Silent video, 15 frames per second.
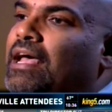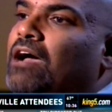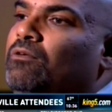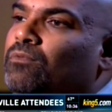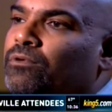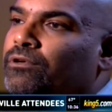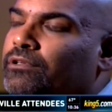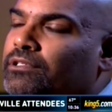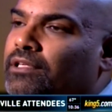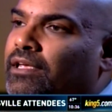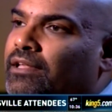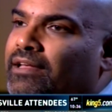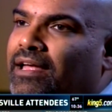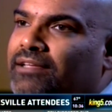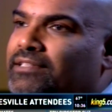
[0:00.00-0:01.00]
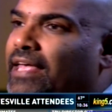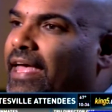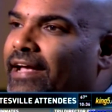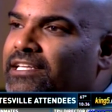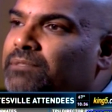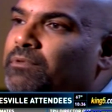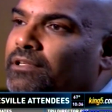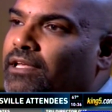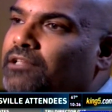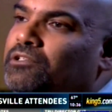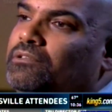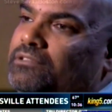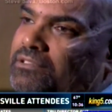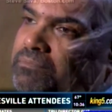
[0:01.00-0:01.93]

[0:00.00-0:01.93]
outwards and has exponential